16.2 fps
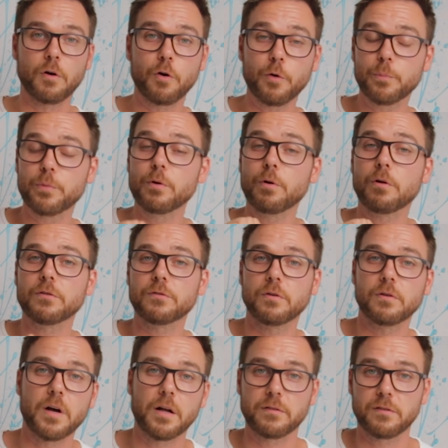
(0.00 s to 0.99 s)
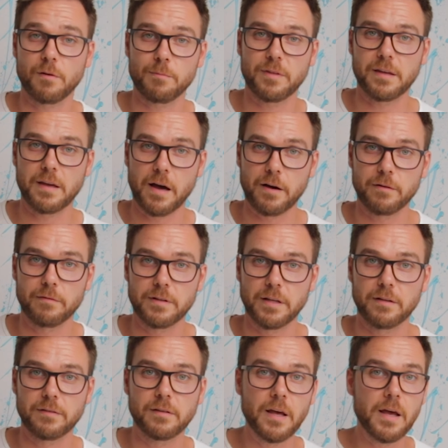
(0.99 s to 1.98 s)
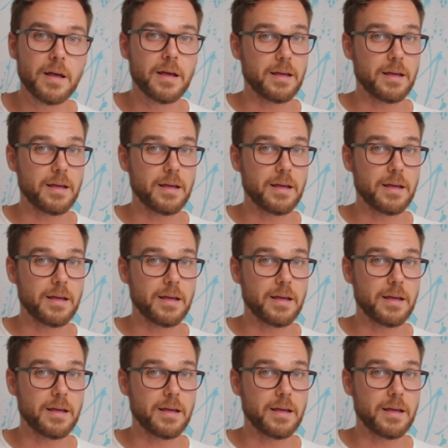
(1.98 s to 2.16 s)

Hope you also got something out of this.